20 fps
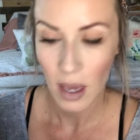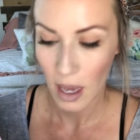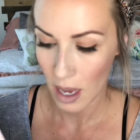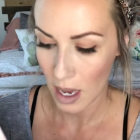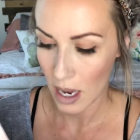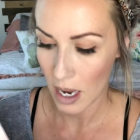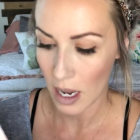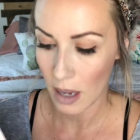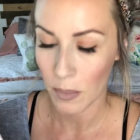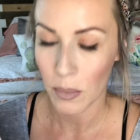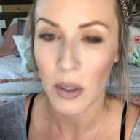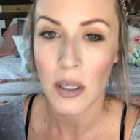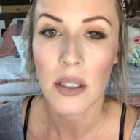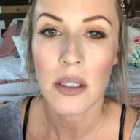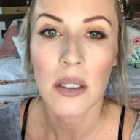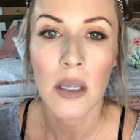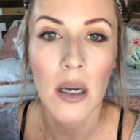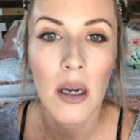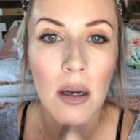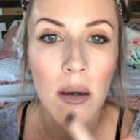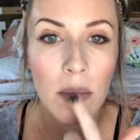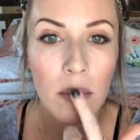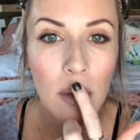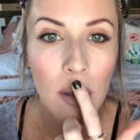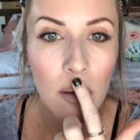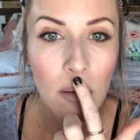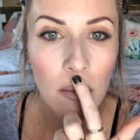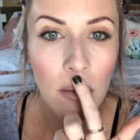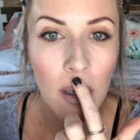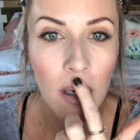And I put some
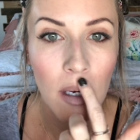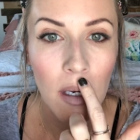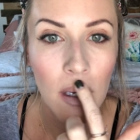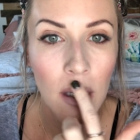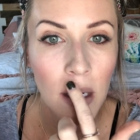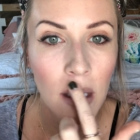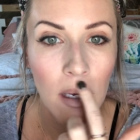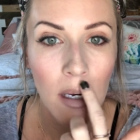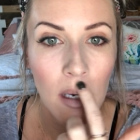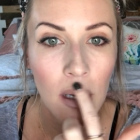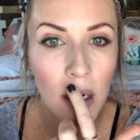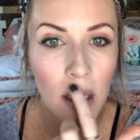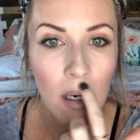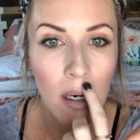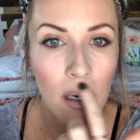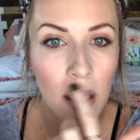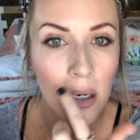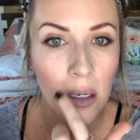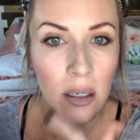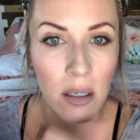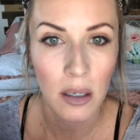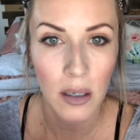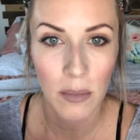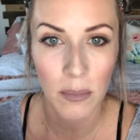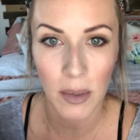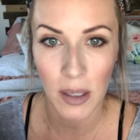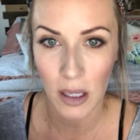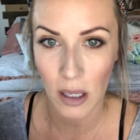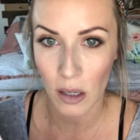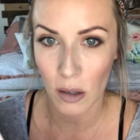right here on
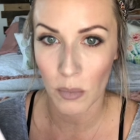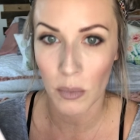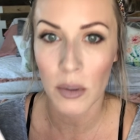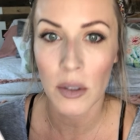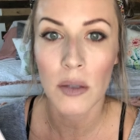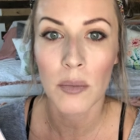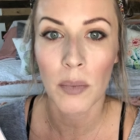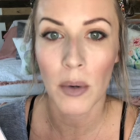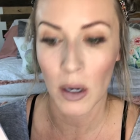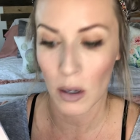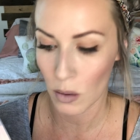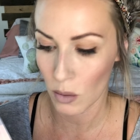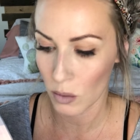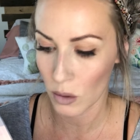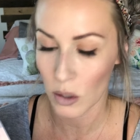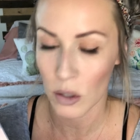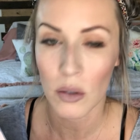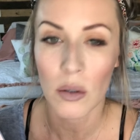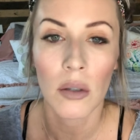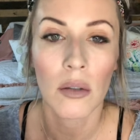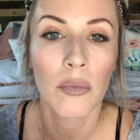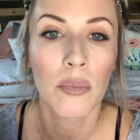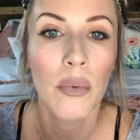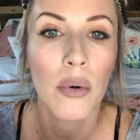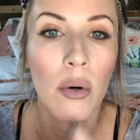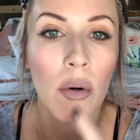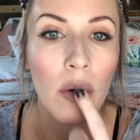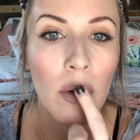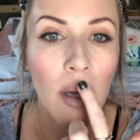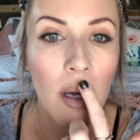my Cupid's bow to sort of
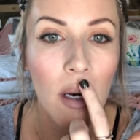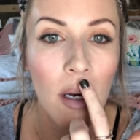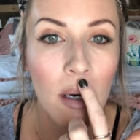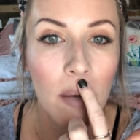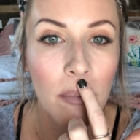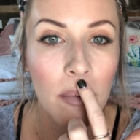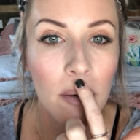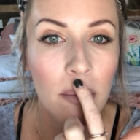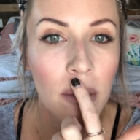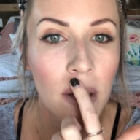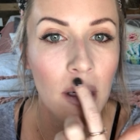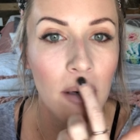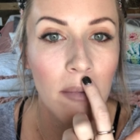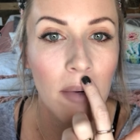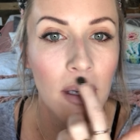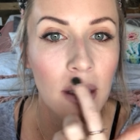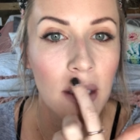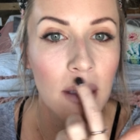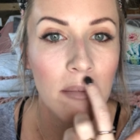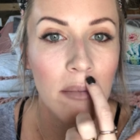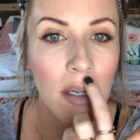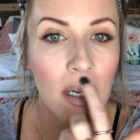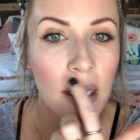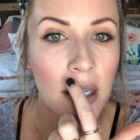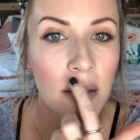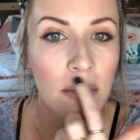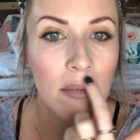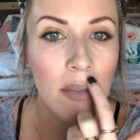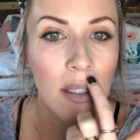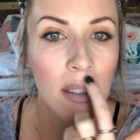pull that upper part of my lip
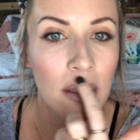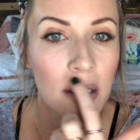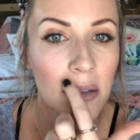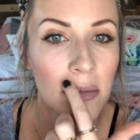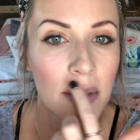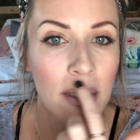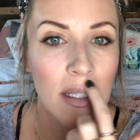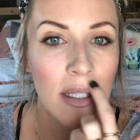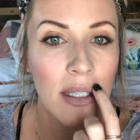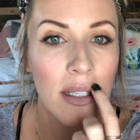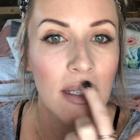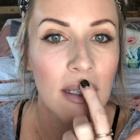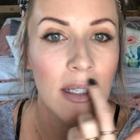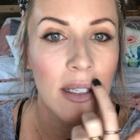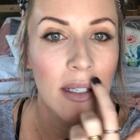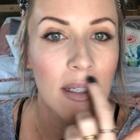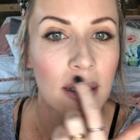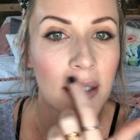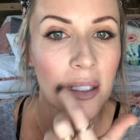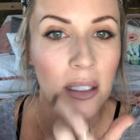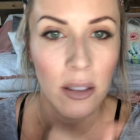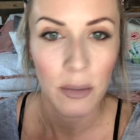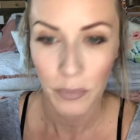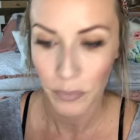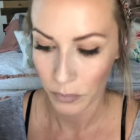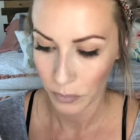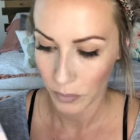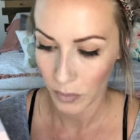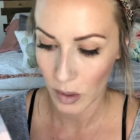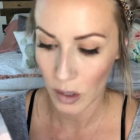up a little bit.
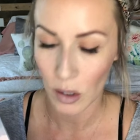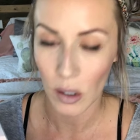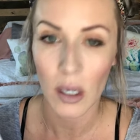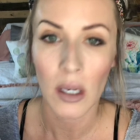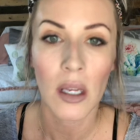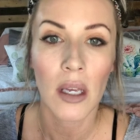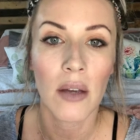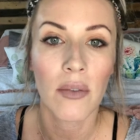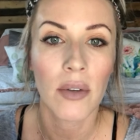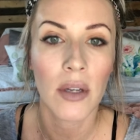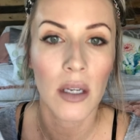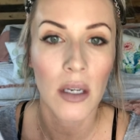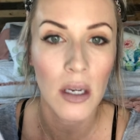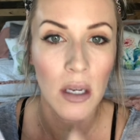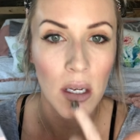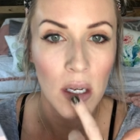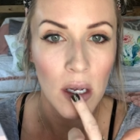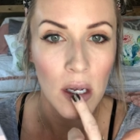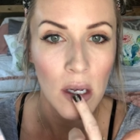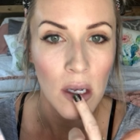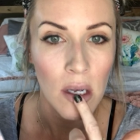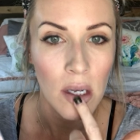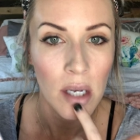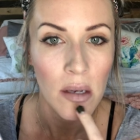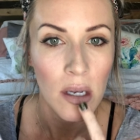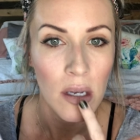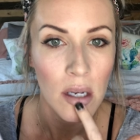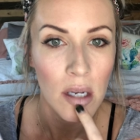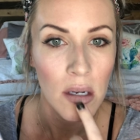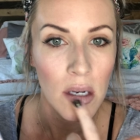You could even
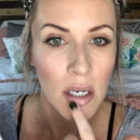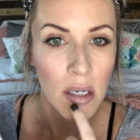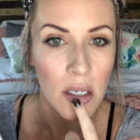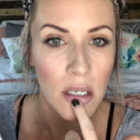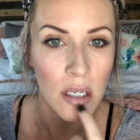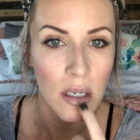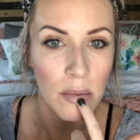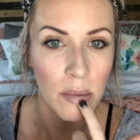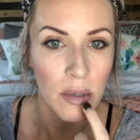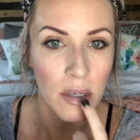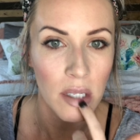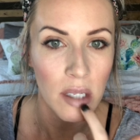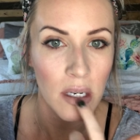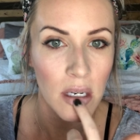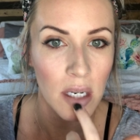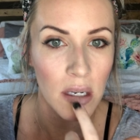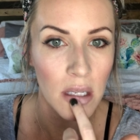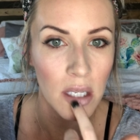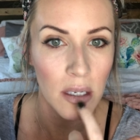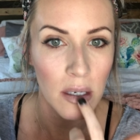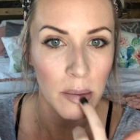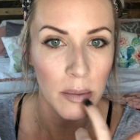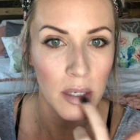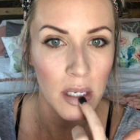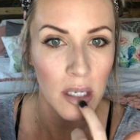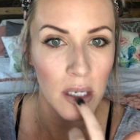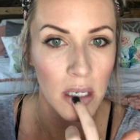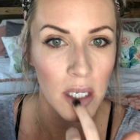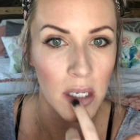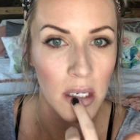shimmer that a little
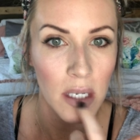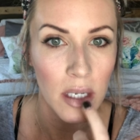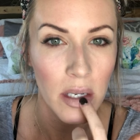bit.